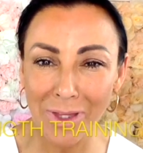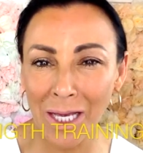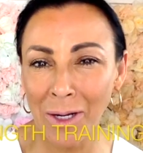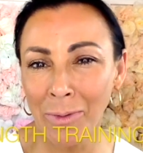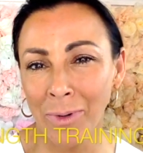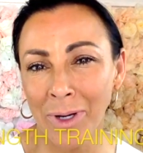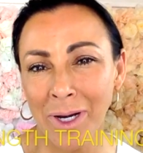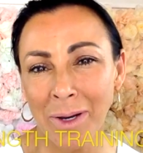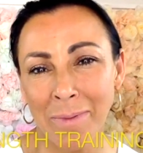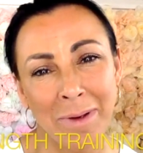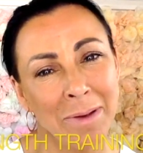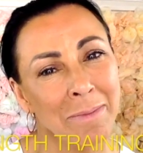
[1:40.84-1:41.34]

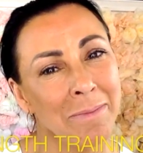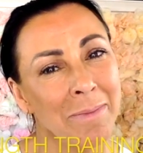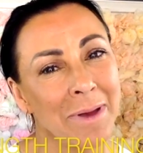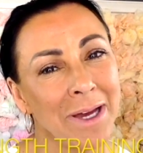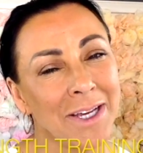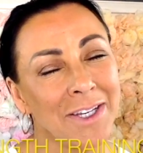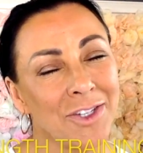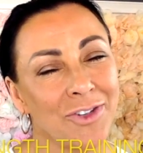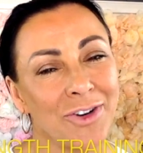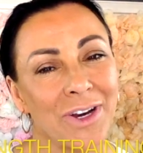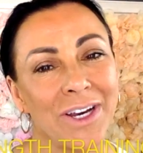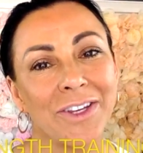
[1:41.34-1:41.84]
And whatever
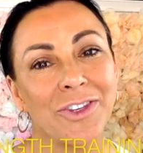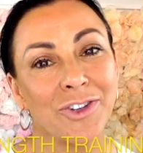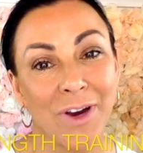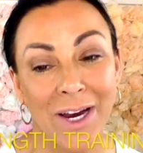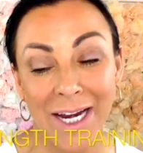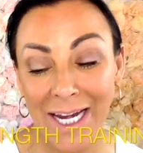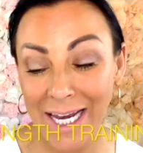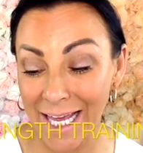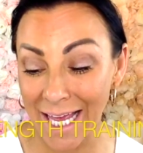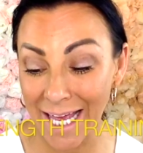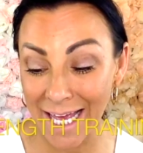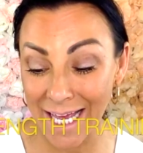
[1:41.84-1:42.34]
my strength
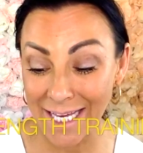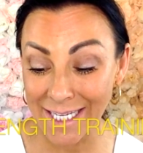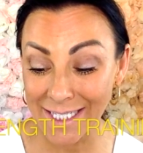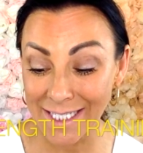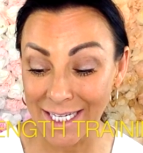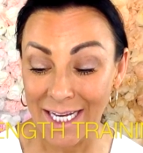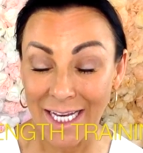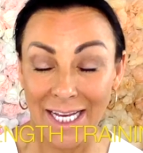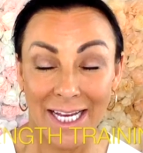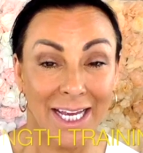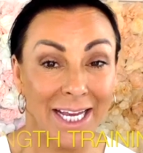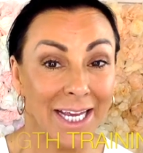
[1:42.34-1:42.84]
training is,
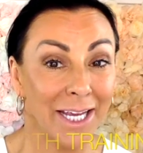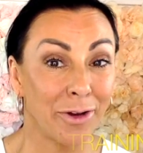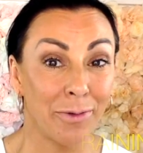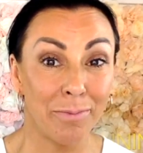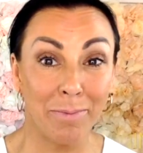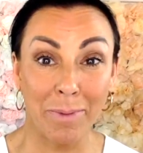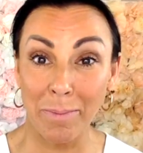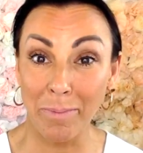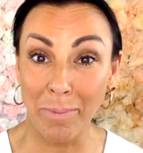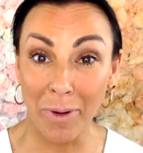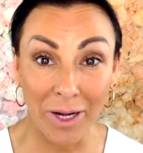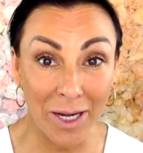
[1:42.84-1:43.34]
it
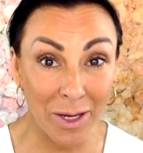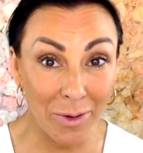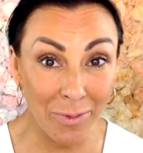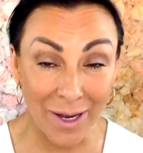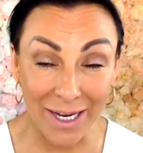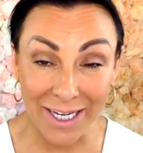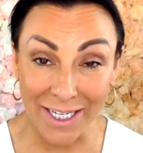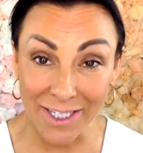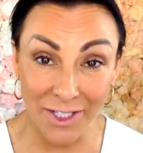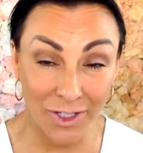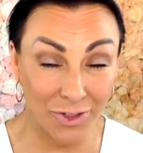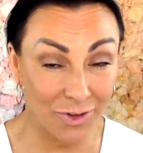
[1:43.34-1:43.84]
could be body
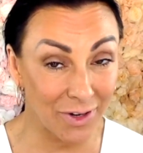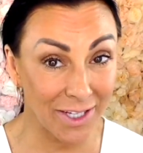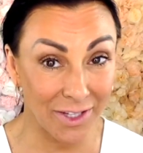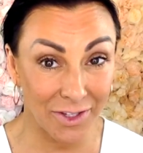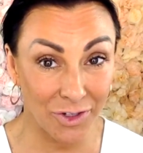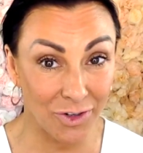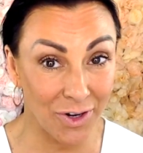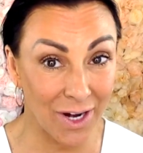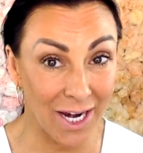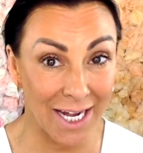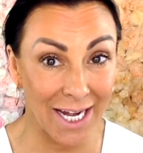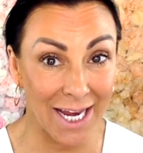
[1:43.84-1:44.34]
weight
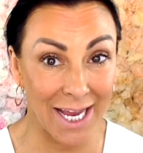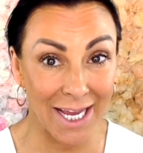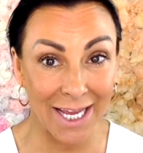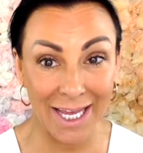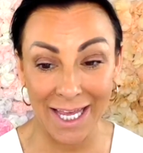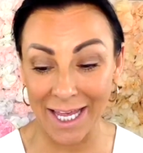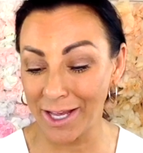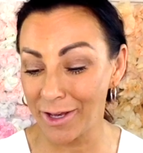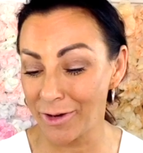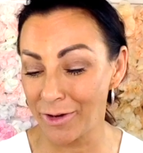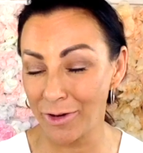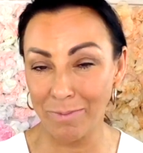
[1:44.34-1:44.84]
strength training,
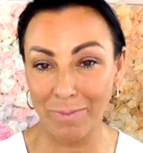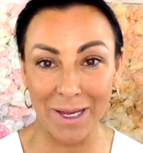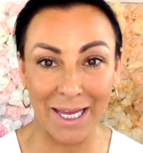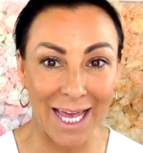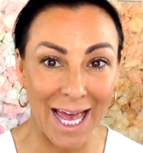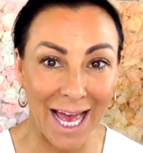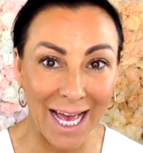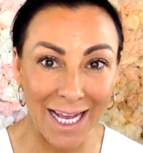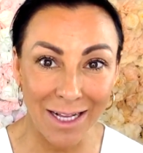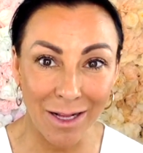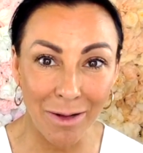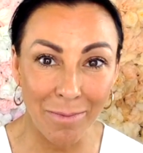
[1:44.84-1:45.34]
it could be
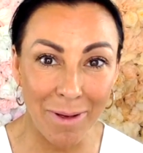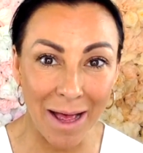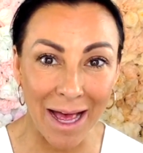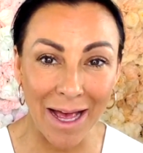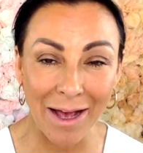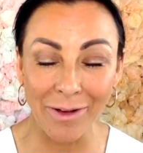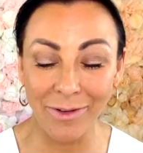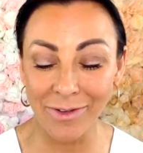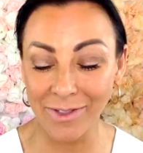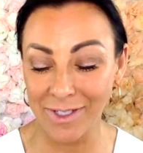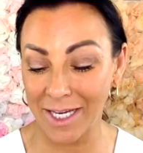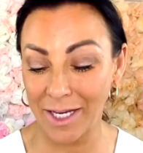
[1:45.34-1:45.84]

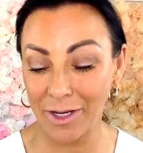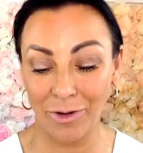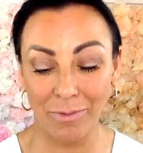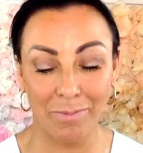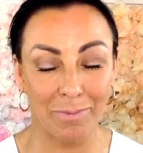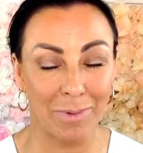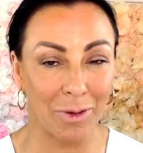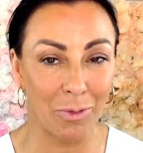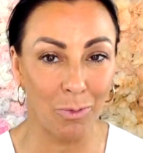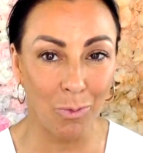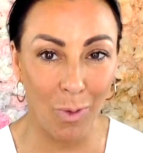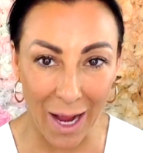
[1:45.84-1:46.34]
kettlebells, it
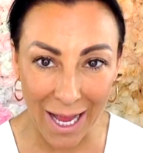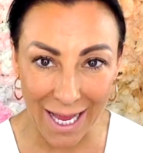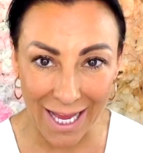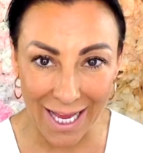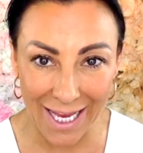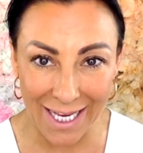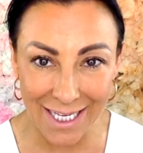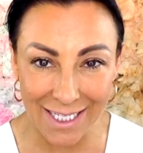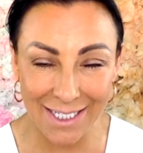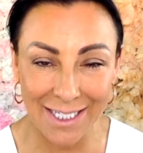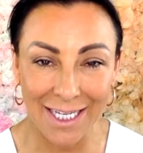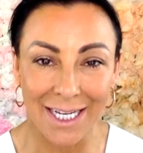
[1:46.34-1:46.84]
could be
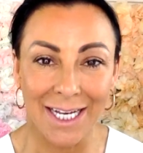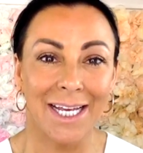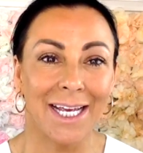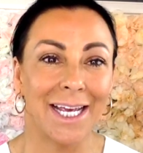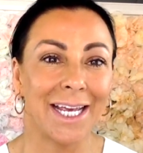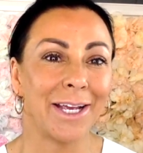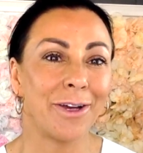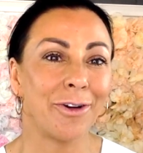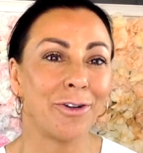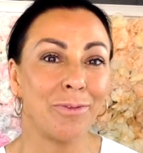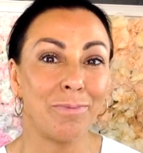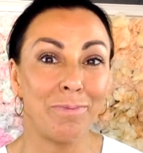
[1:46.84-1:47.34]
weights,
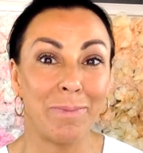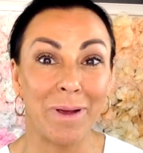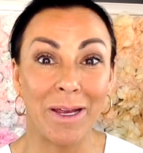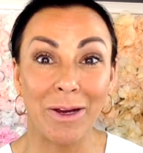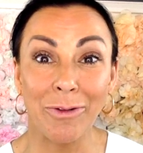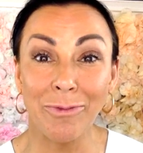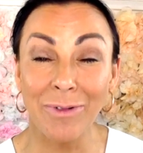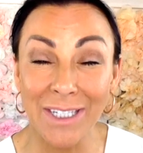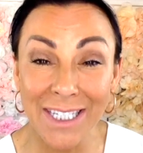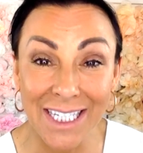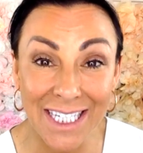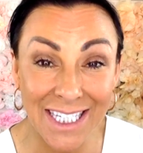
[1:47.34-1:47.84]
it could be
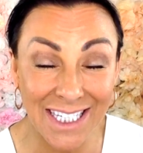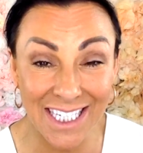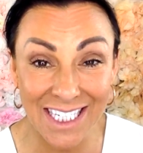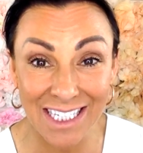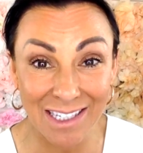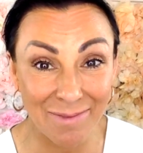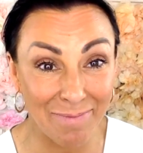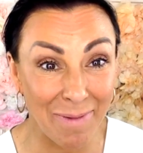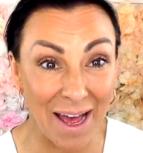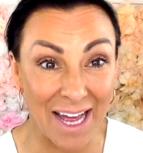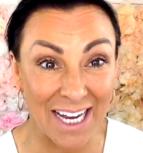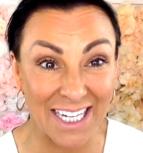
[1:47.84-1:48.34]

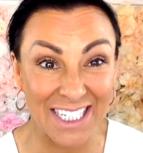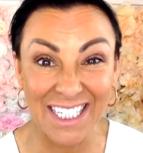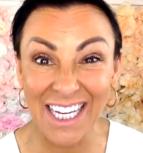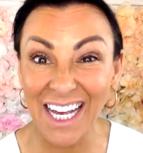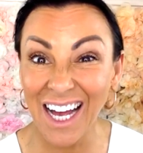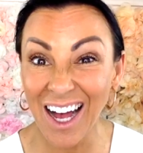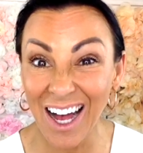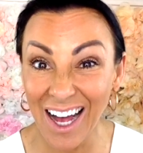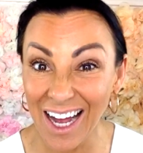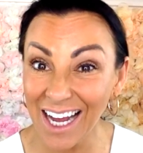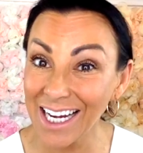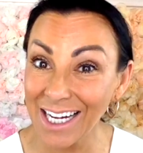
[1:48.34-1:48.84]
resistance bands. I
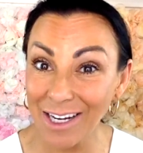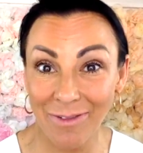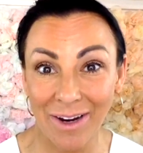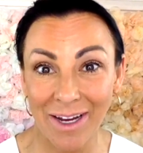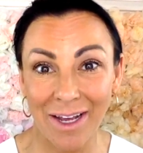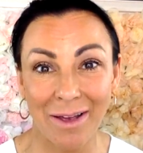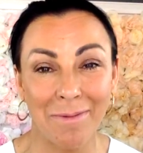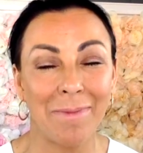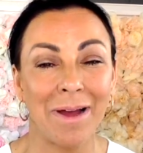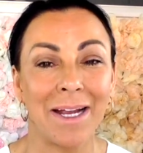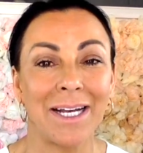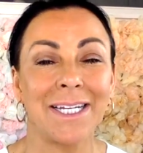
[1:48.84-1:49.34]
highly
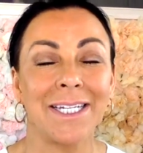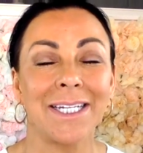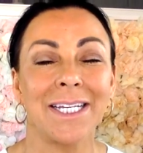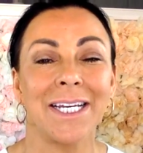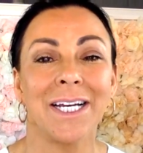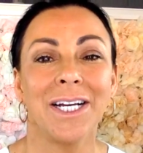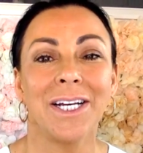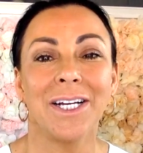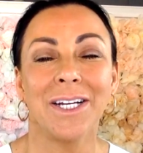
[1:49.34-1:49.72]
recommend